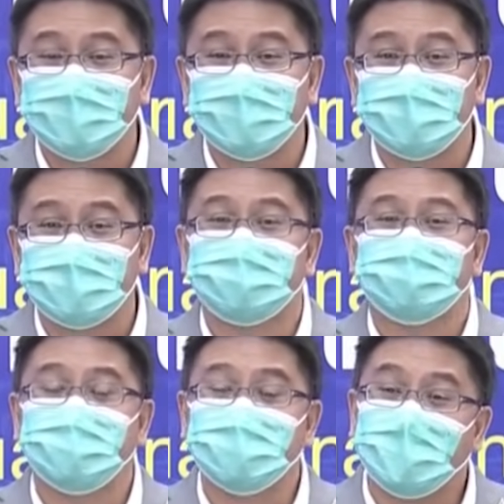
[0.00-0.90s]
because the
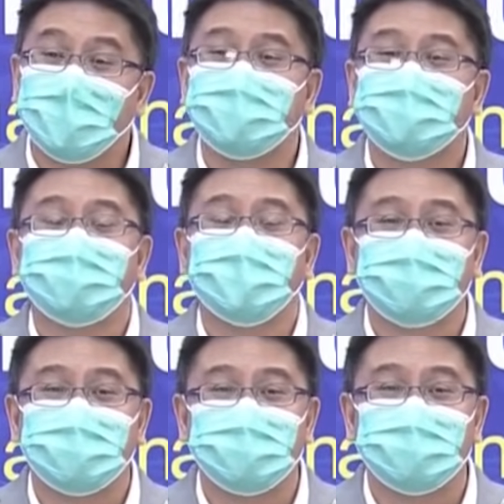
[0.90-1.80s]
supplies of
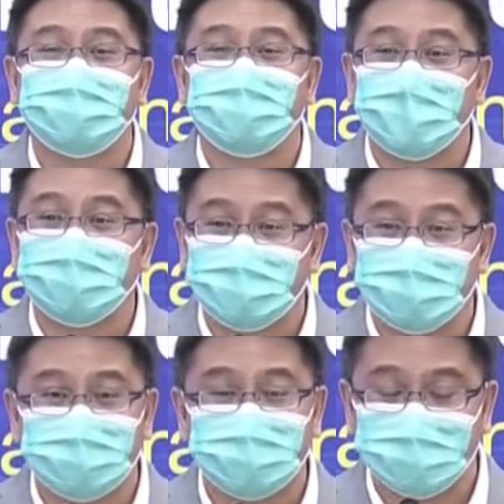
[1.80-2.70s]
vaccines have arrived
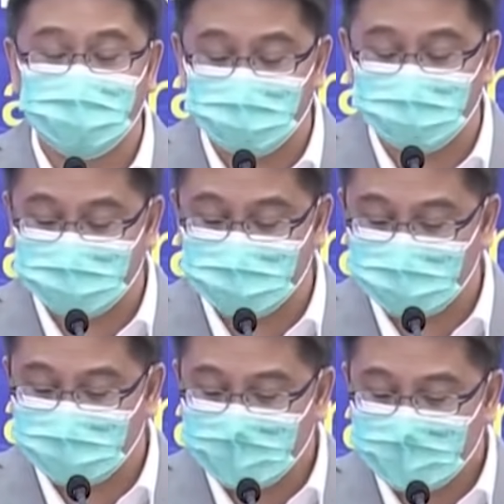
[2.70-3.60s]
earlier than usual.